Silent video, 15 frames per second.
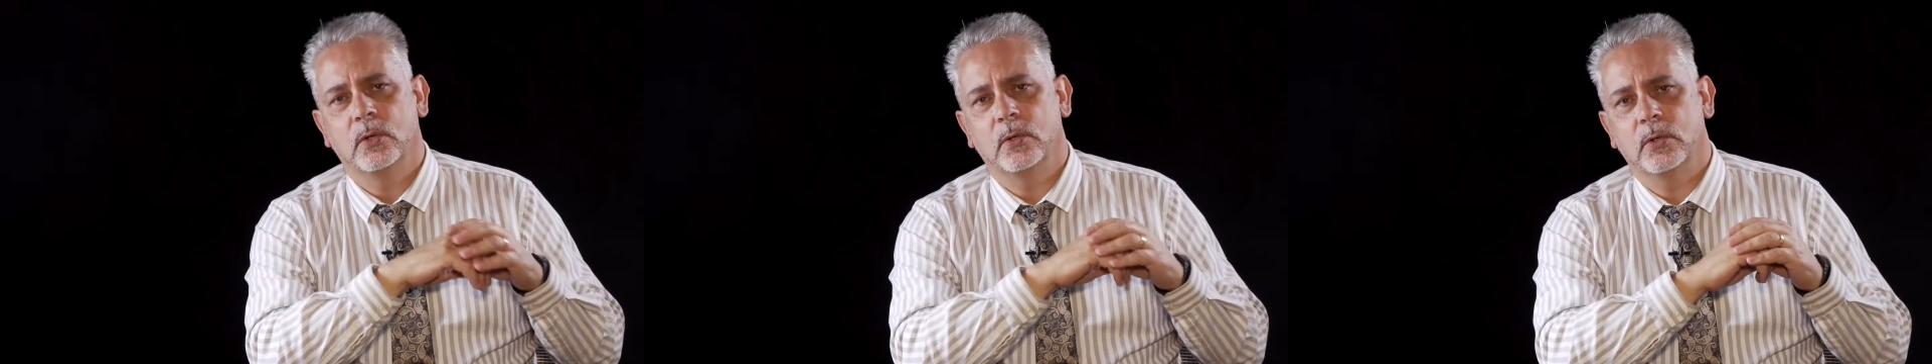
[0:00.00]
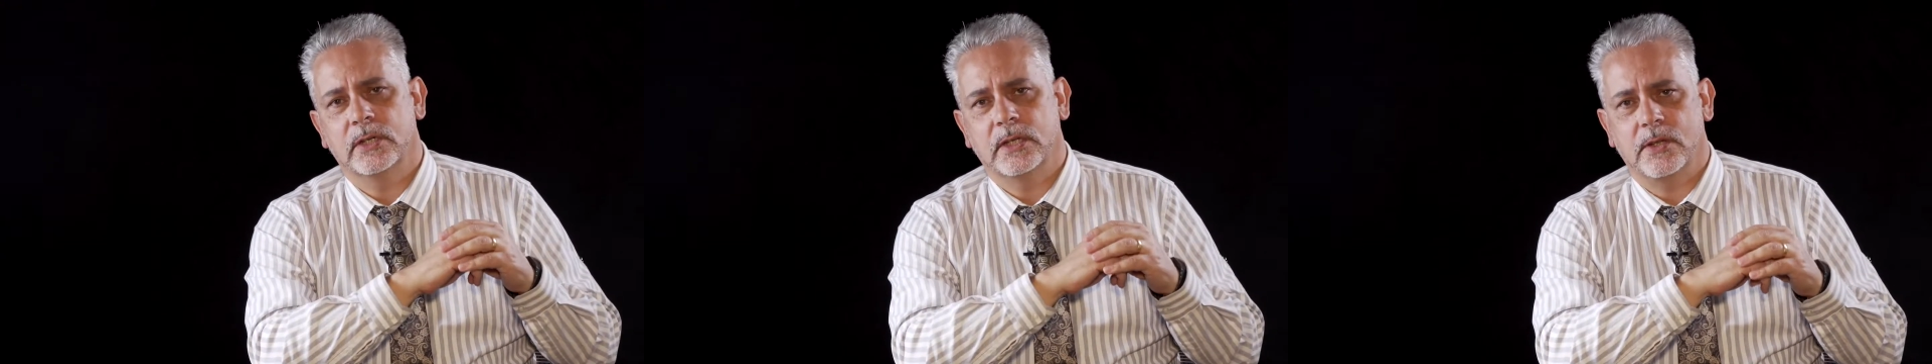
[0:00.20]

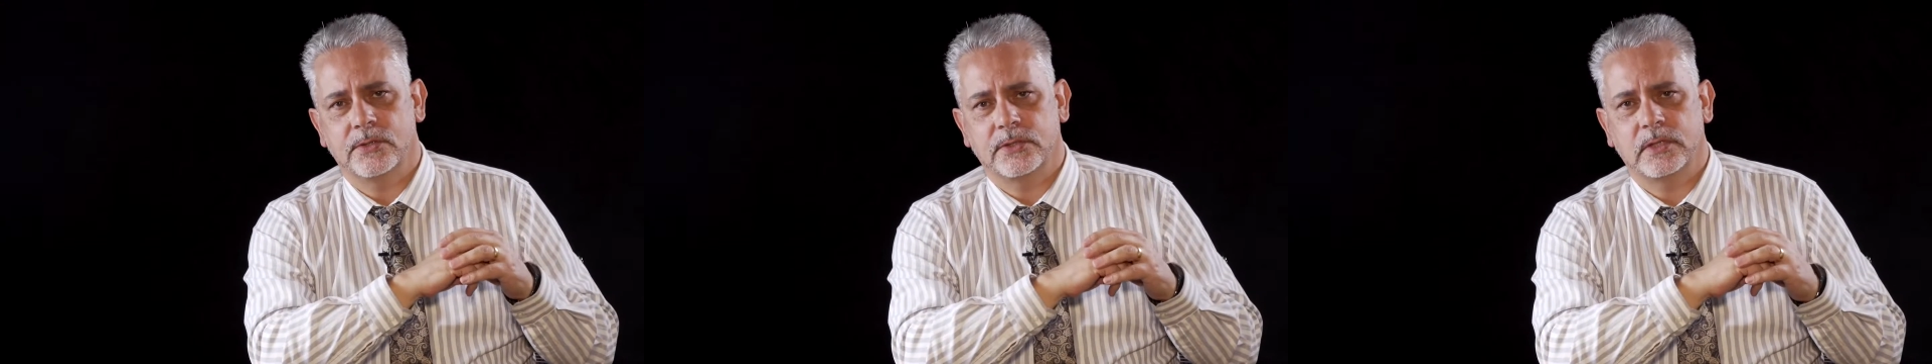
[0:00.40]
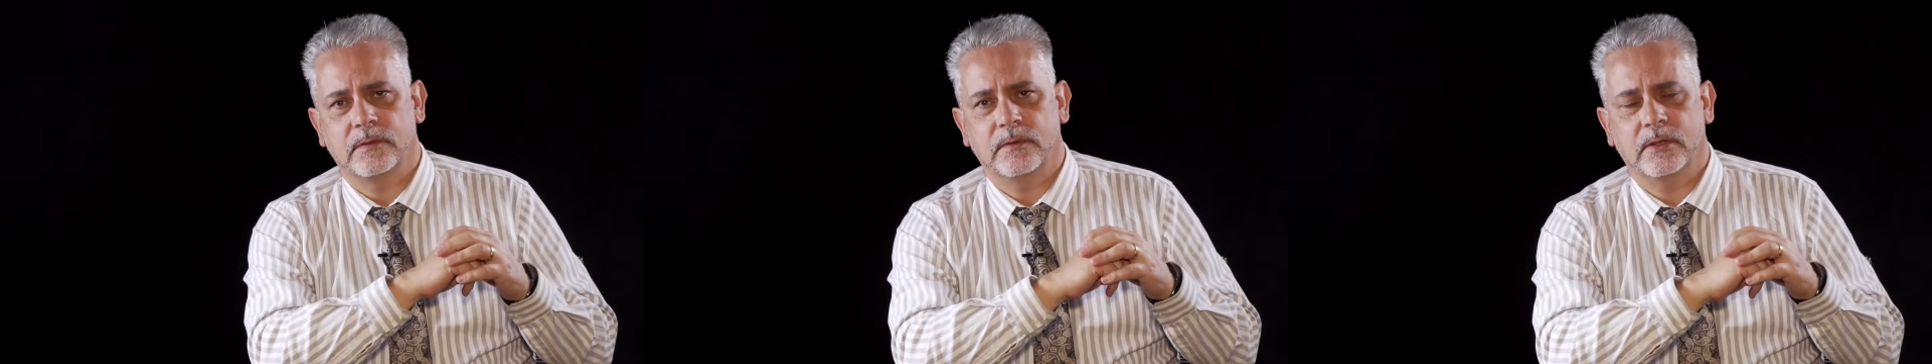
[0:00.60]
or
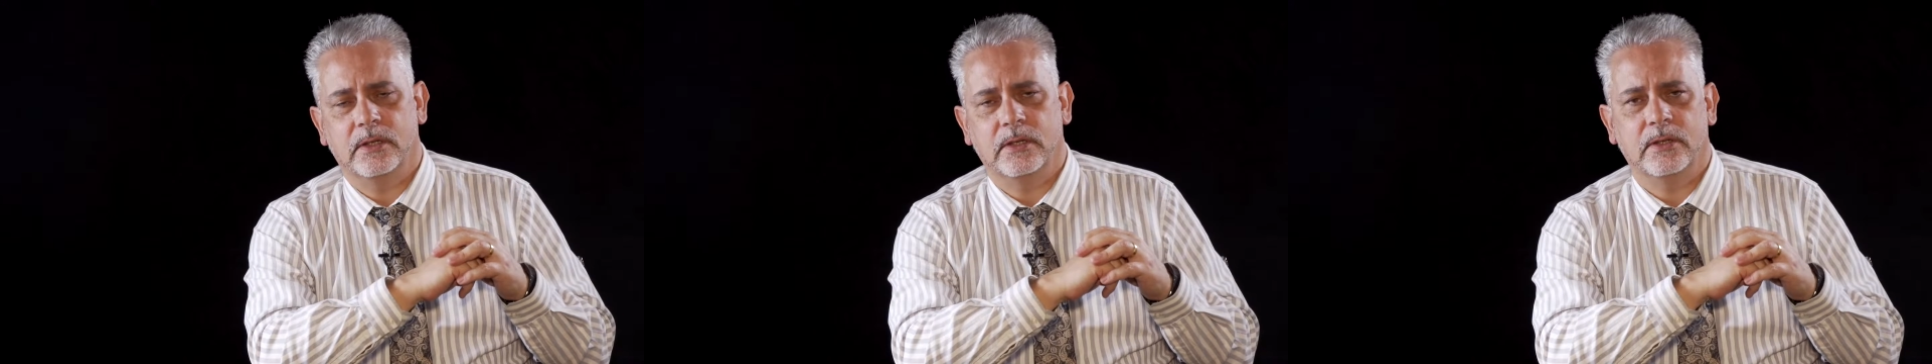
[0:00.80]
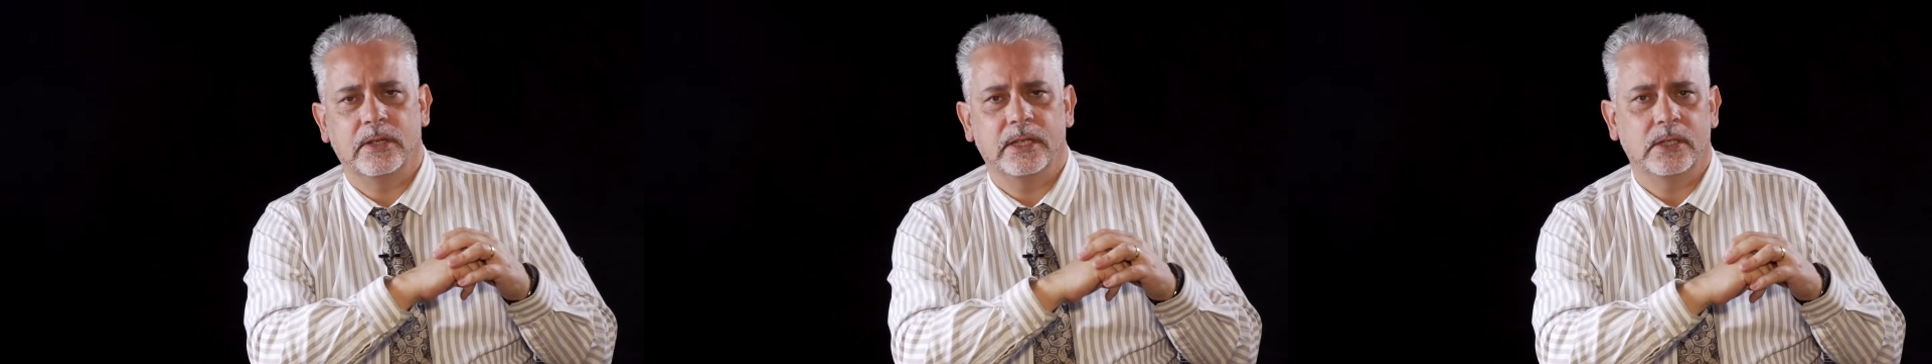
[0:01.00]
Culture for
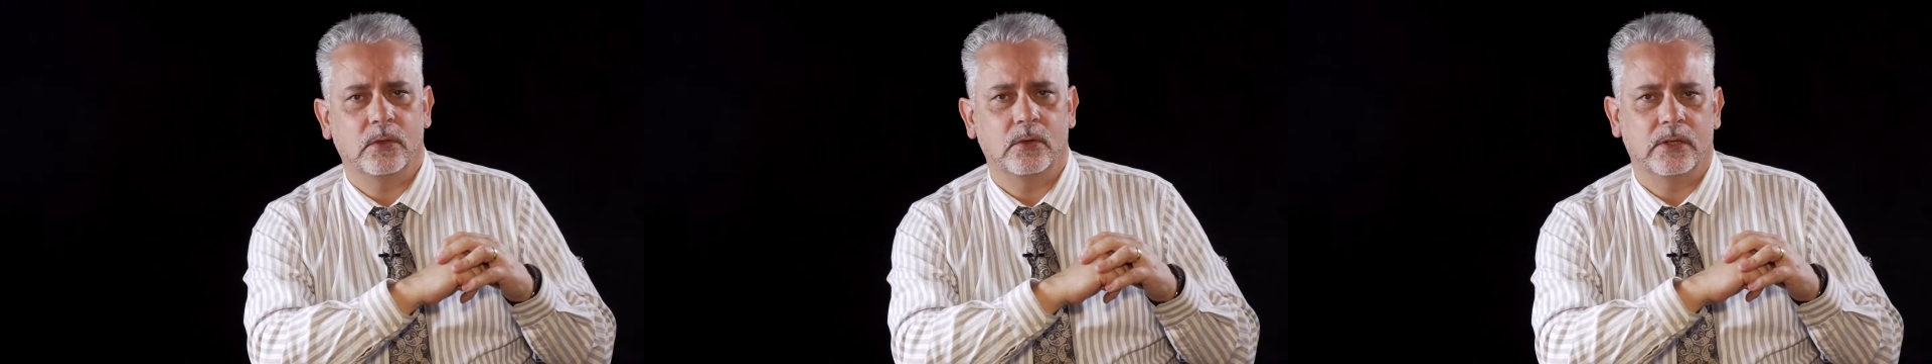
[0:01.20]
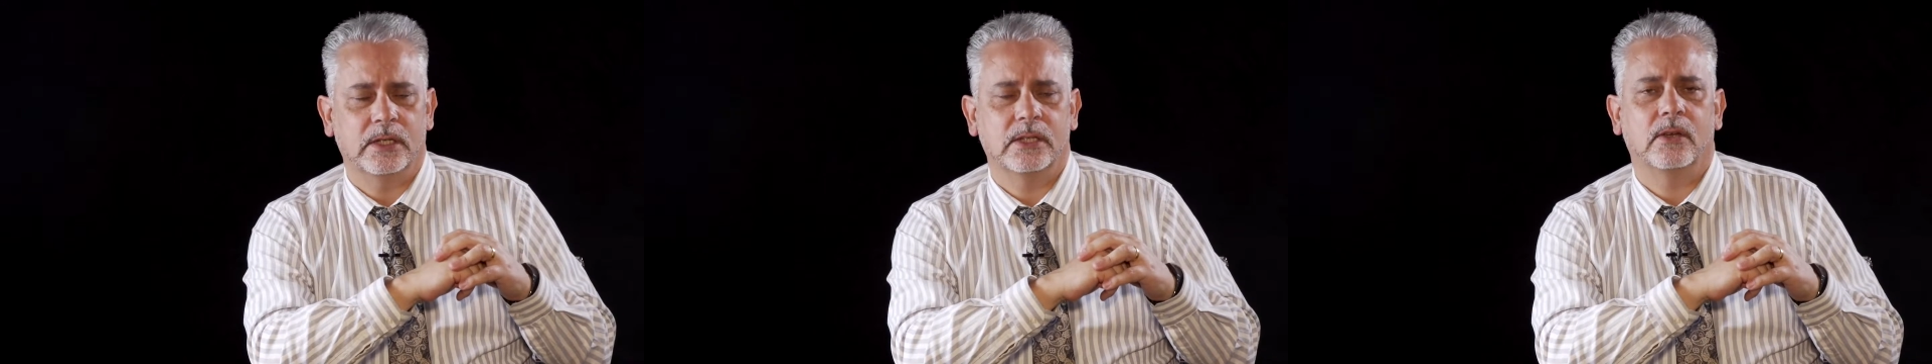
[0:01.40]
Learning
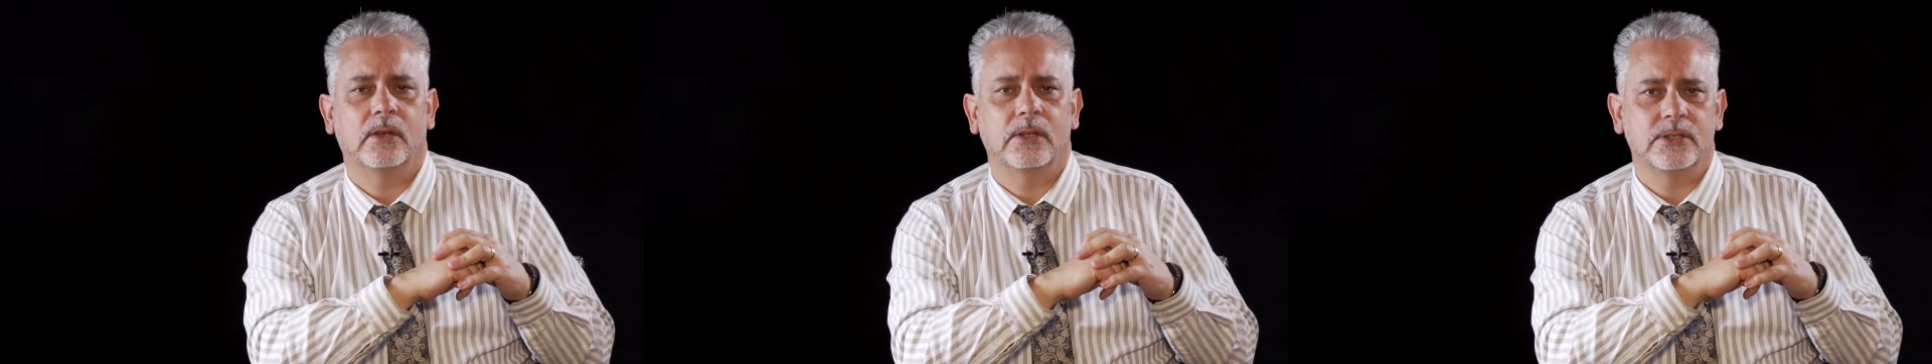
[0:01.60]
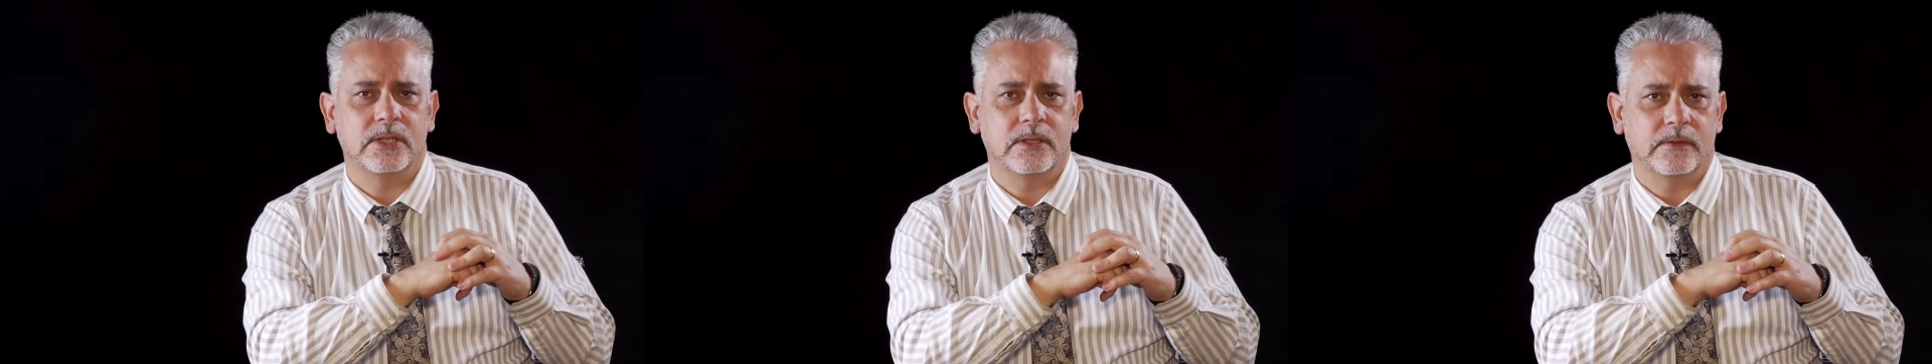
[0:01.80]
or
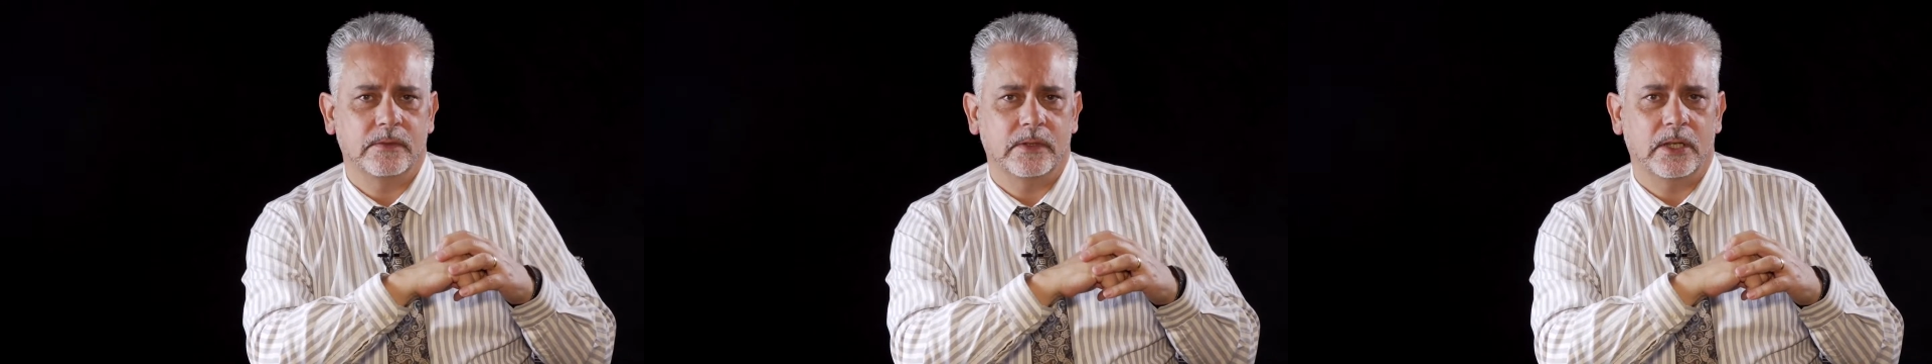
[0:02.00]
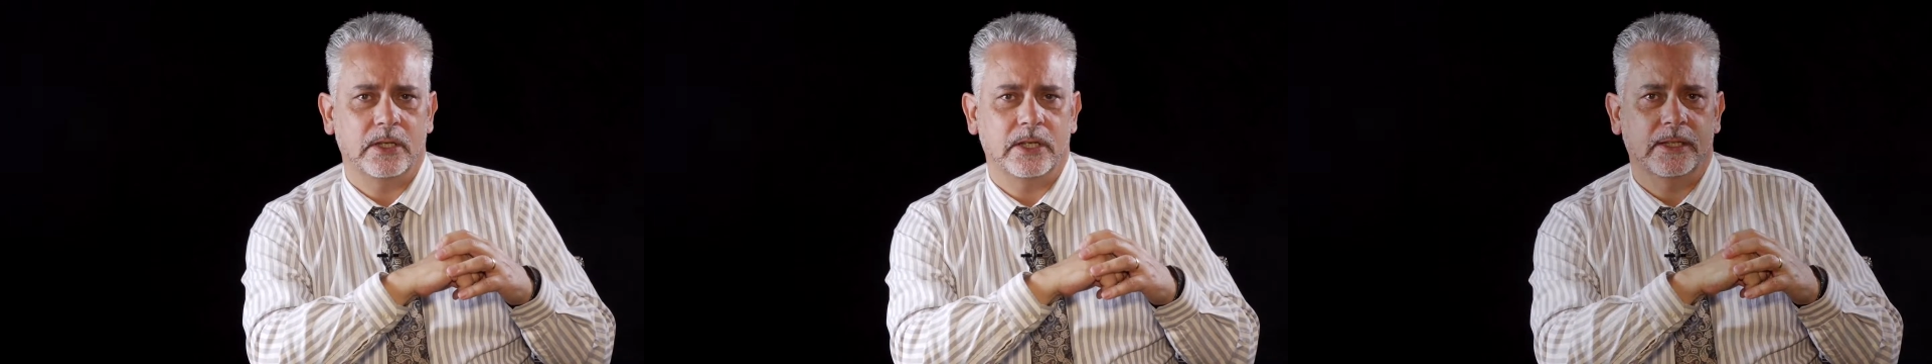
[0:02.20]
Ecology
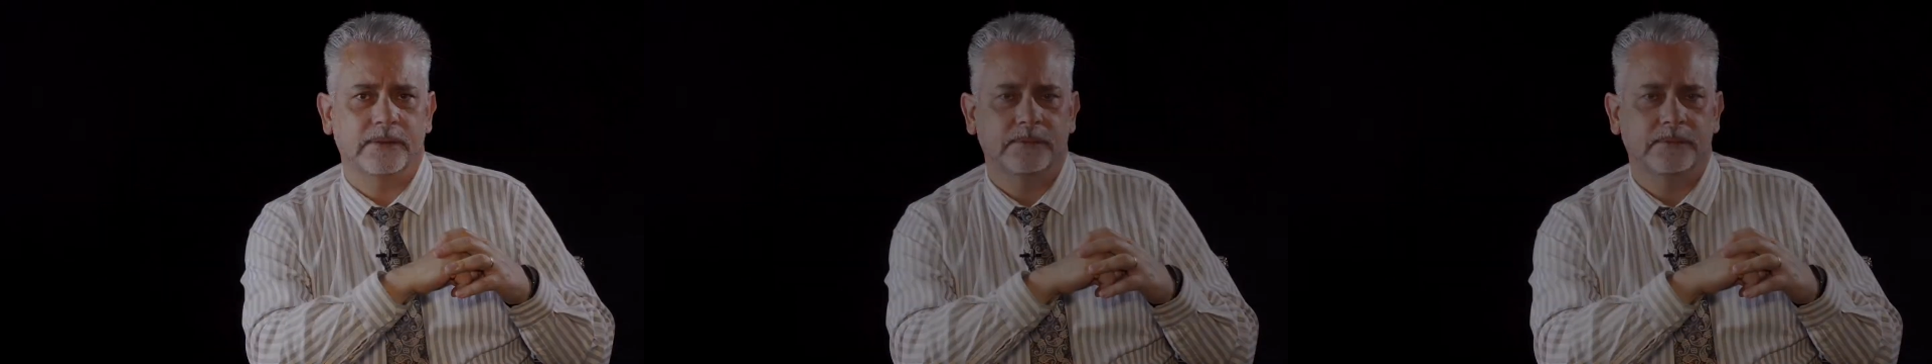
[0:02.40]
for Learning.